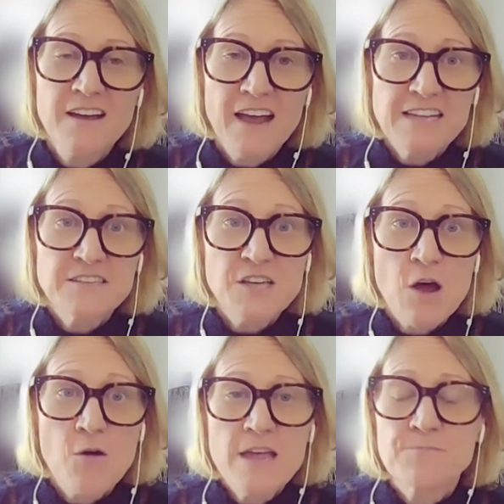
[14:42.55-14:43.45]
And
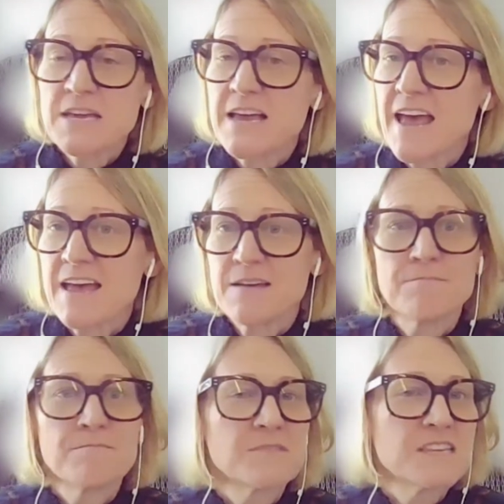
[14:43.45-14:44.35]
so it
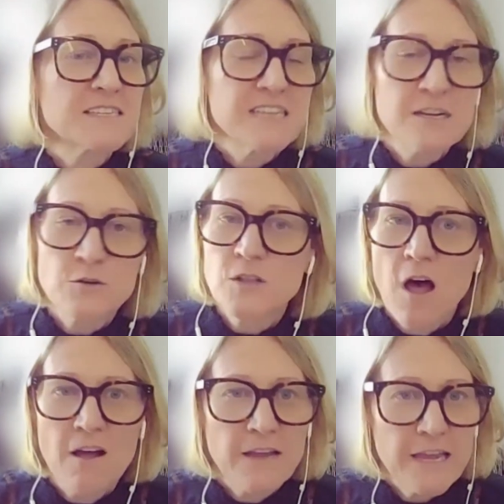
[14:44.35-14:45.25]
became this
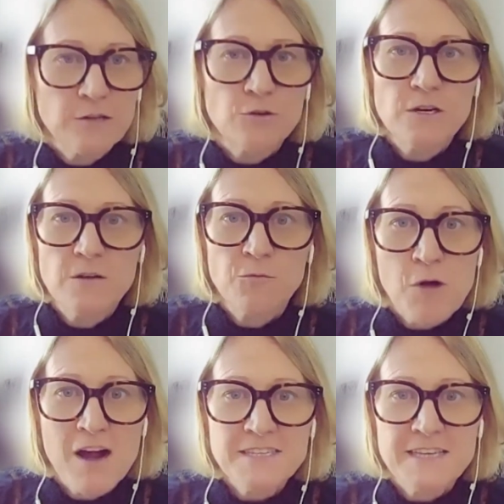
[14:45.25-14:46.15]
year-long iterative
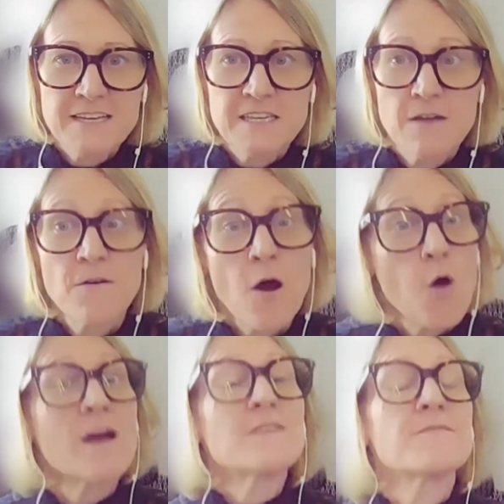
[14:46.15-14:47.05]
process of,
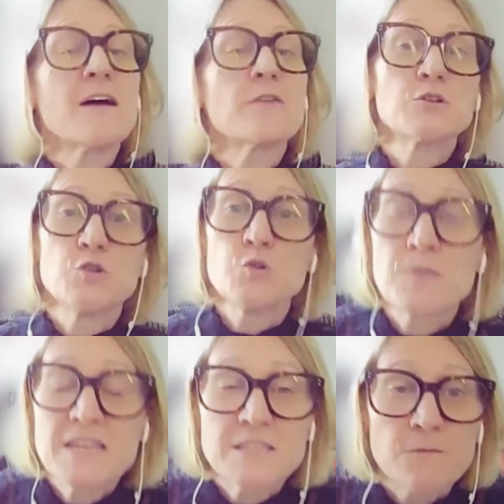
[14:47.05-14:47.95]
oh, I found a new
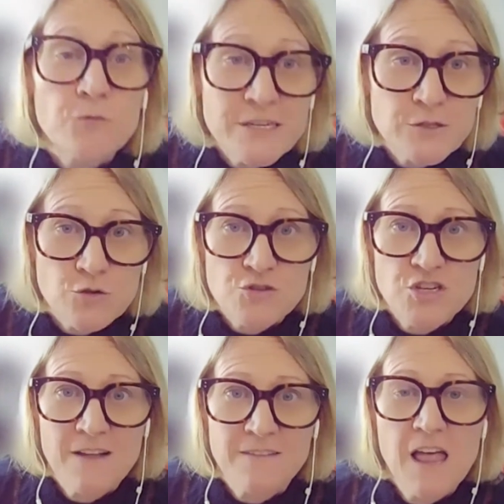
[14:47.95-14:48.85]
piece of research
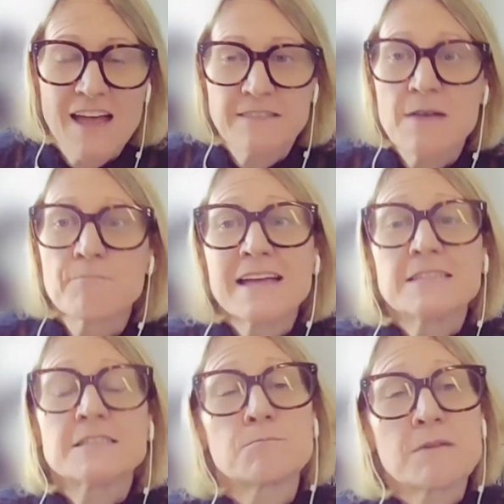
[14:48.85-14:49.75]
online that
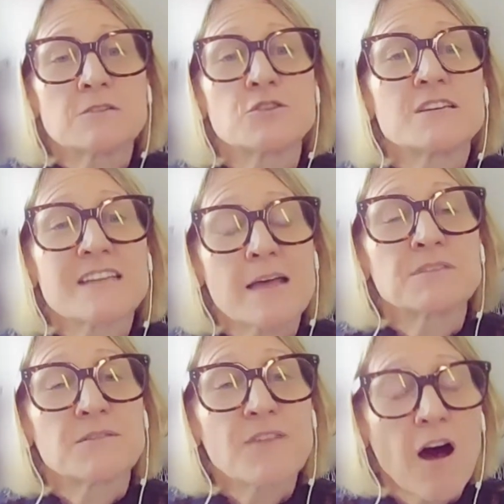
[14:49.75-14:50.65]
might speak to the
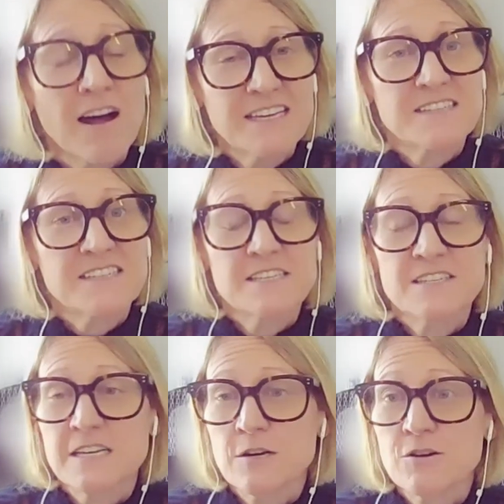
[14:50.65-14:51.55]
types of
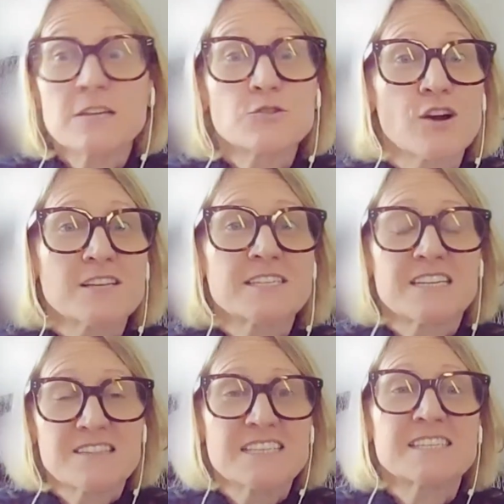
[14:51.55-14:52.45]
audiences that are interested
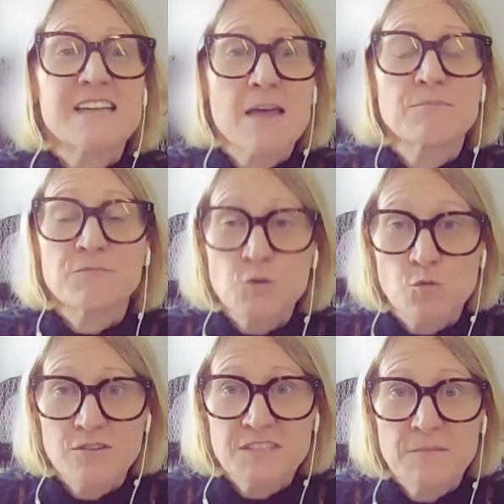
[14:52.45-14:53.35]
in this type of tourism.